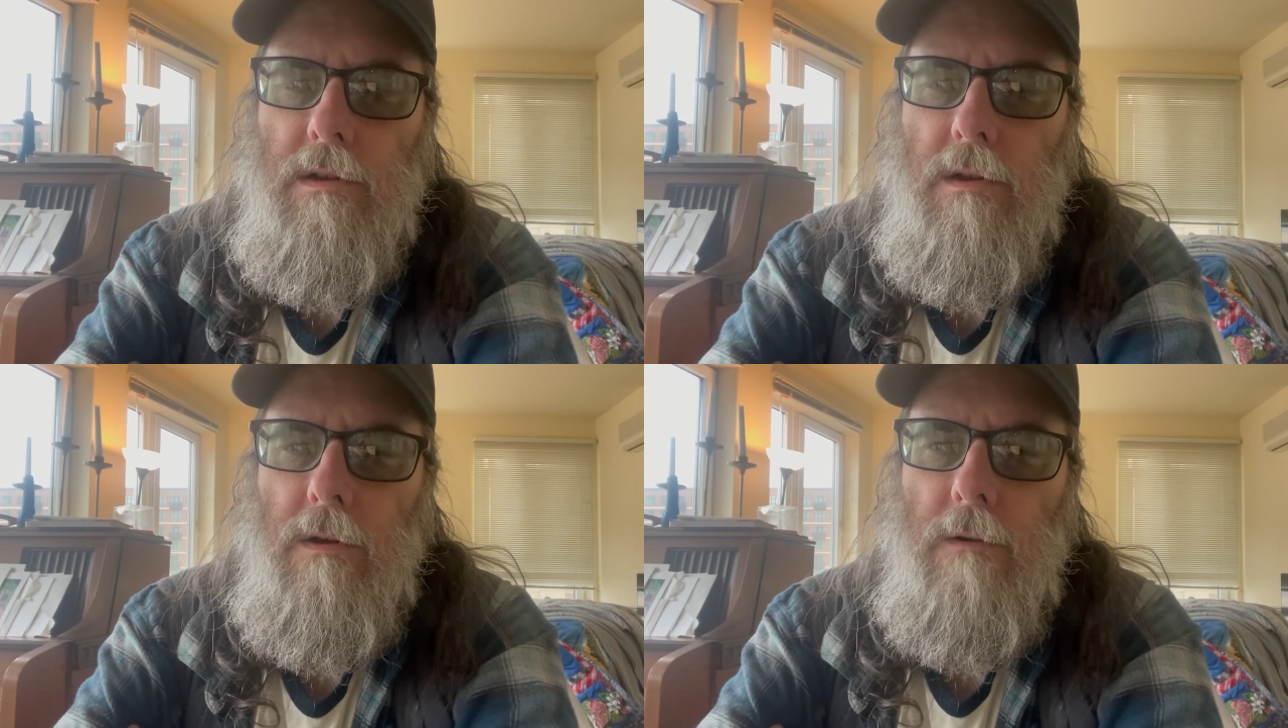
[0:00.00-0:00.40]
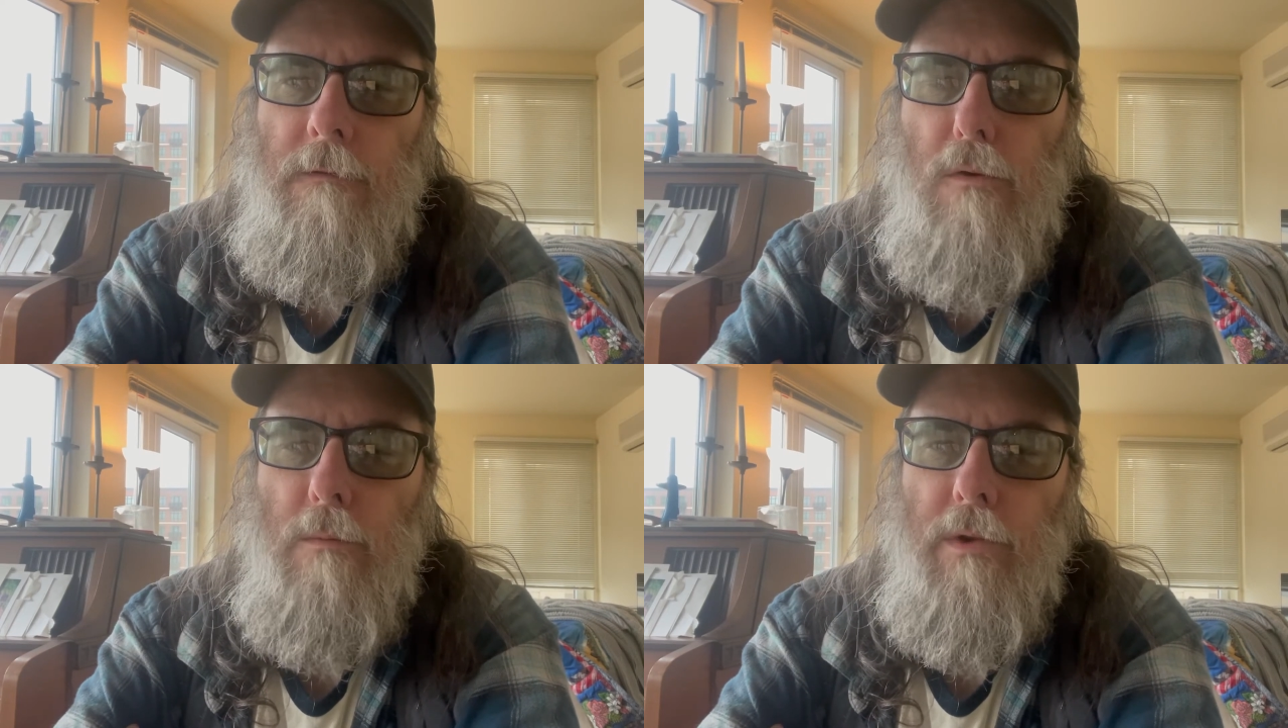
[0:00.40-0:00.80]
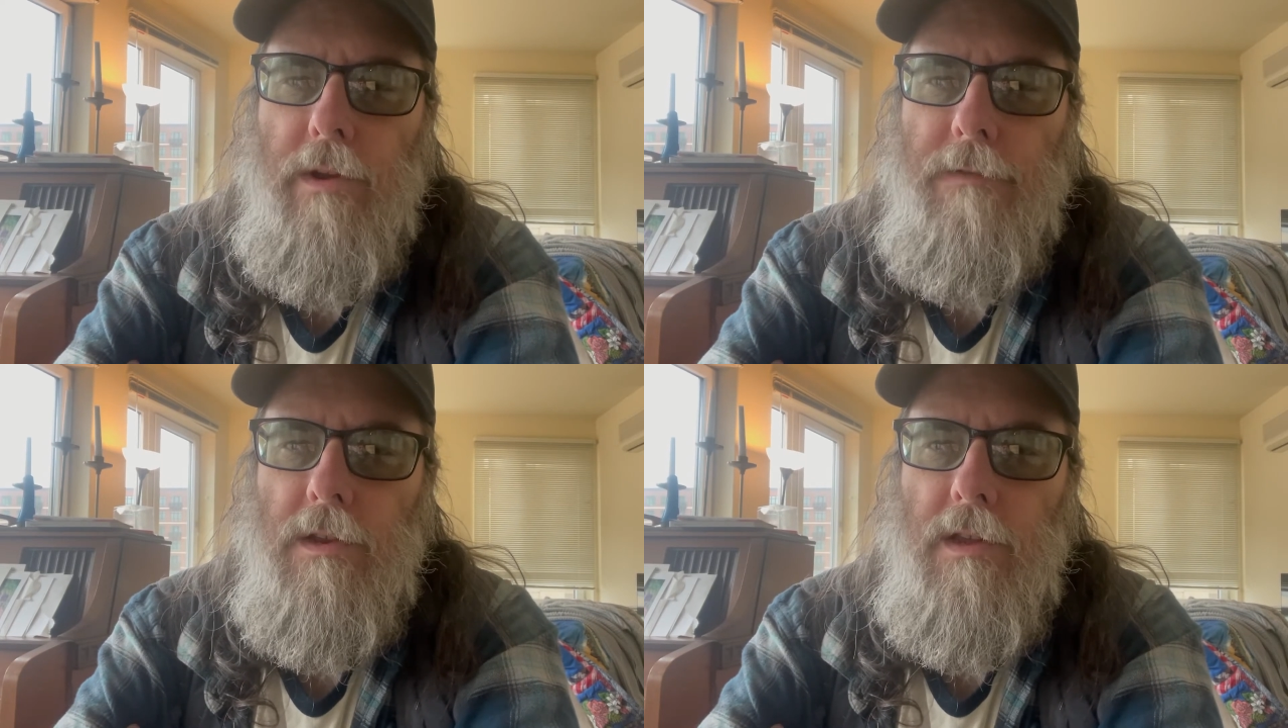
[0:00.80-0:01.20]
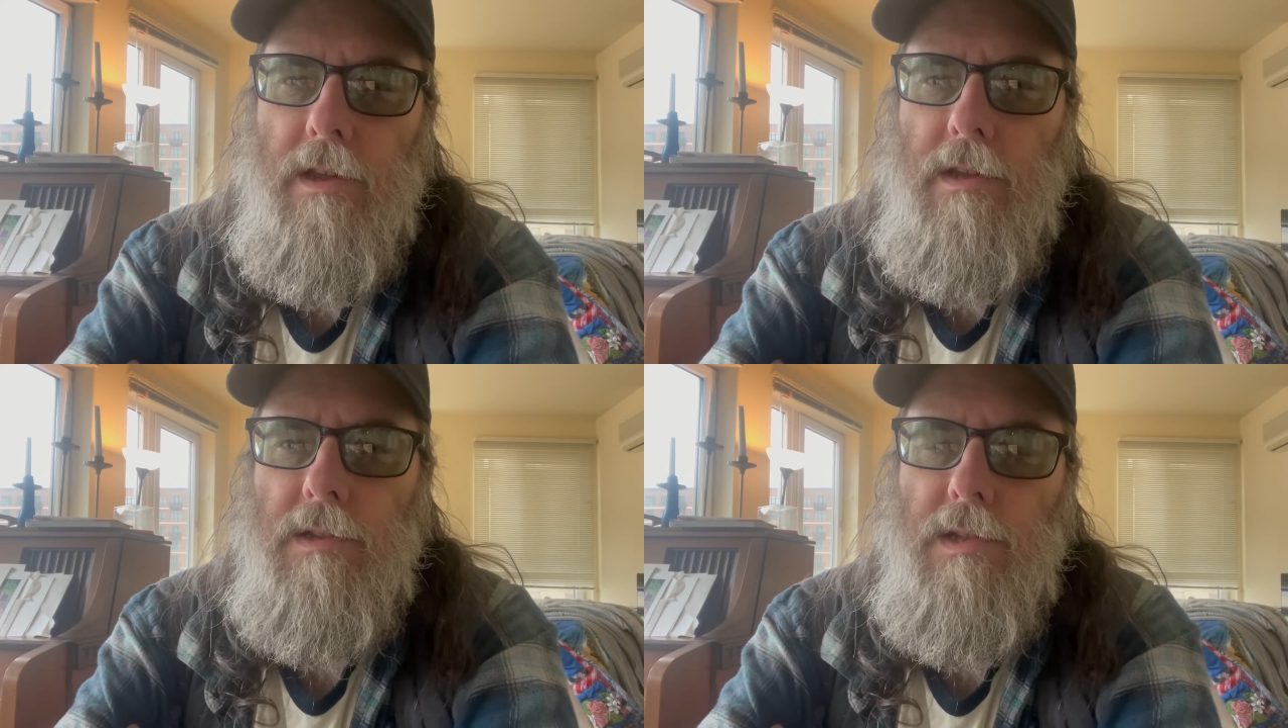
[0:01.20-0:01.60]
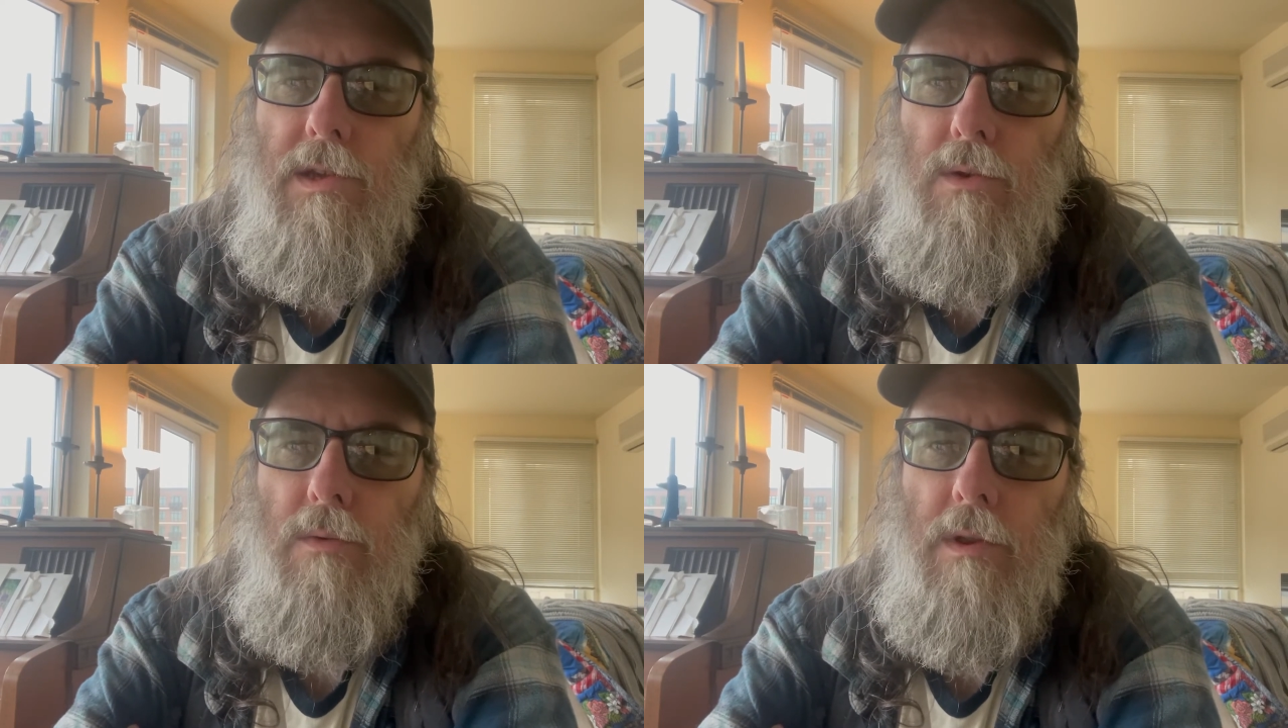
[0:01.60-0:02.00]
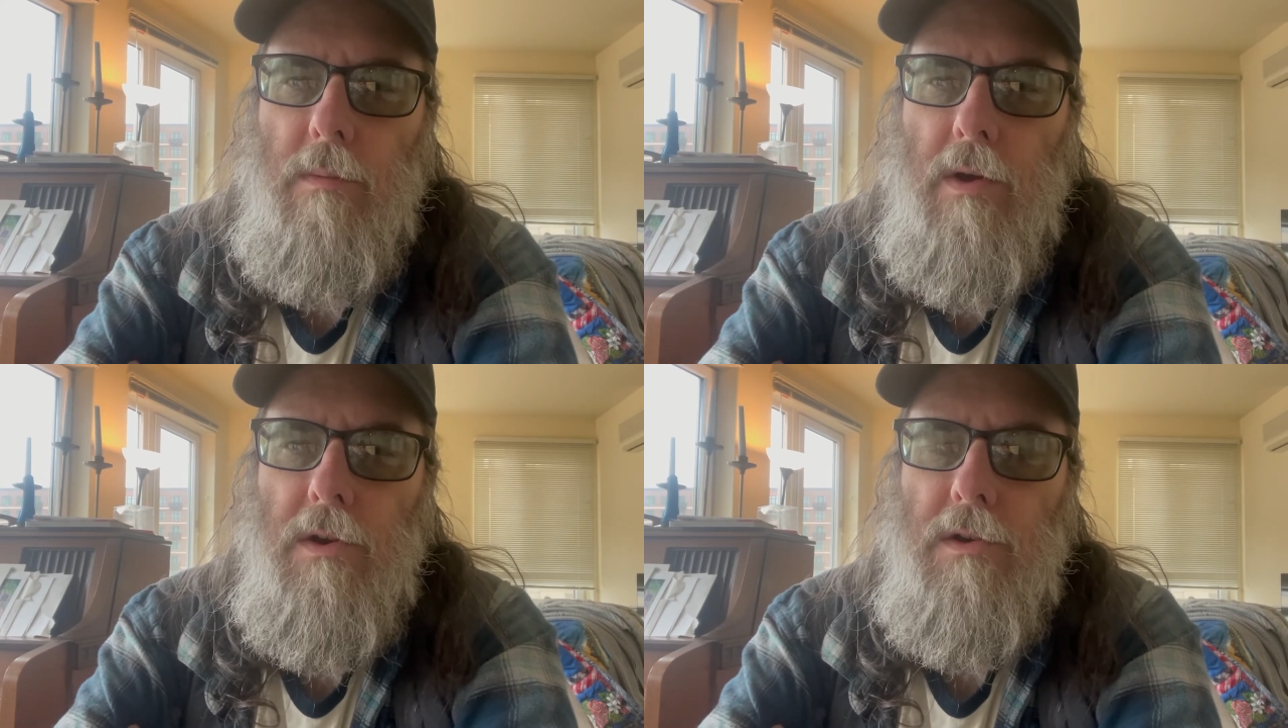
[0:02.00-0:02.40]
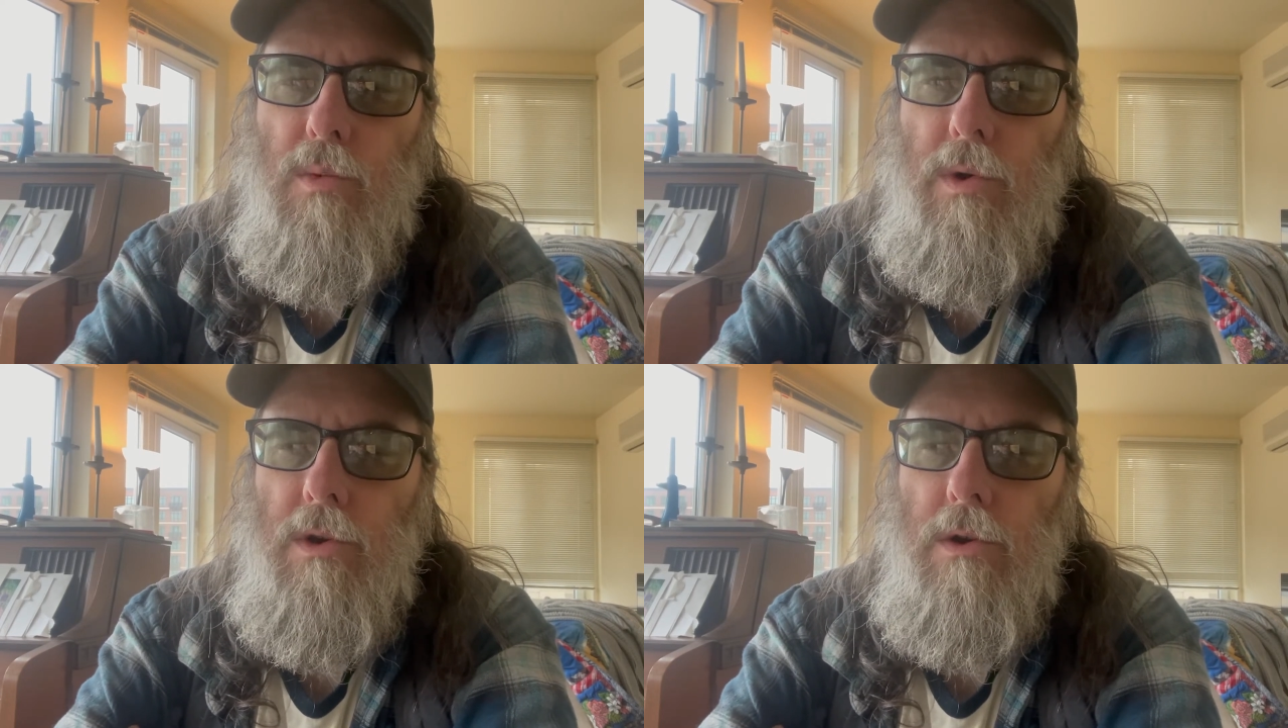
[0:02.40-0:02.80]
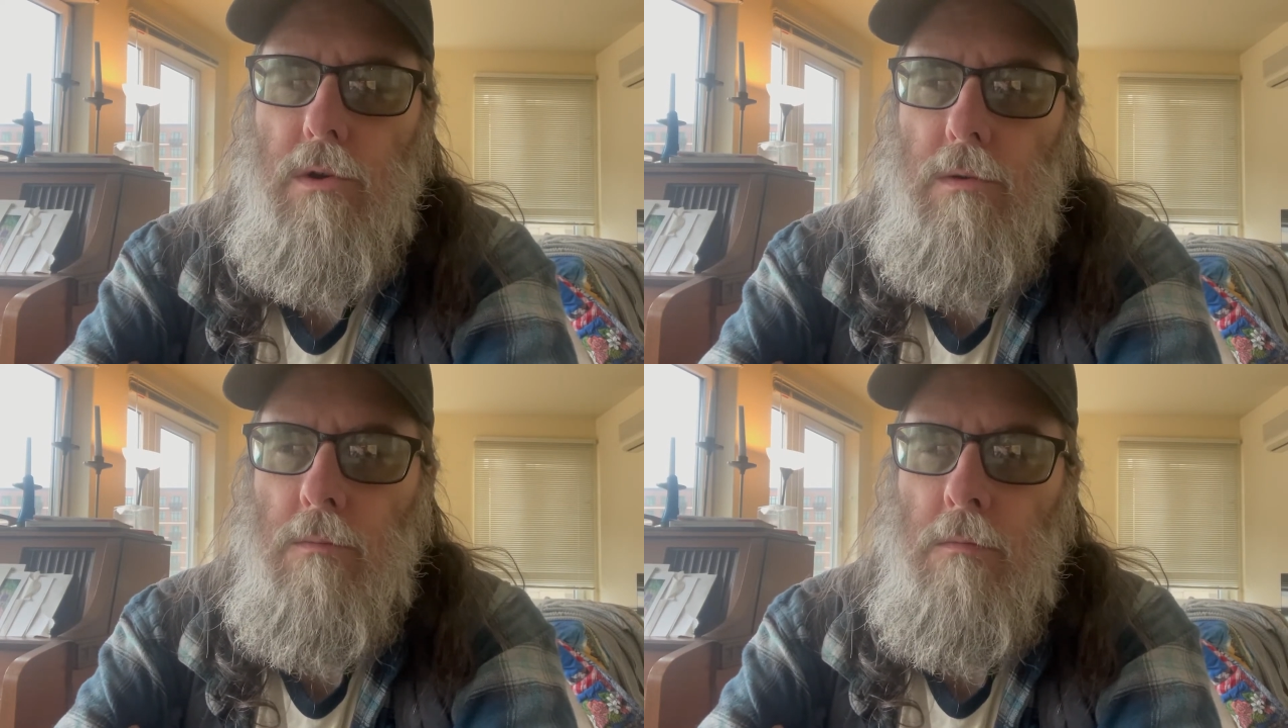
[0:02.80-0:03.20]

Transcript: former gifted kids that you read about on Twitter.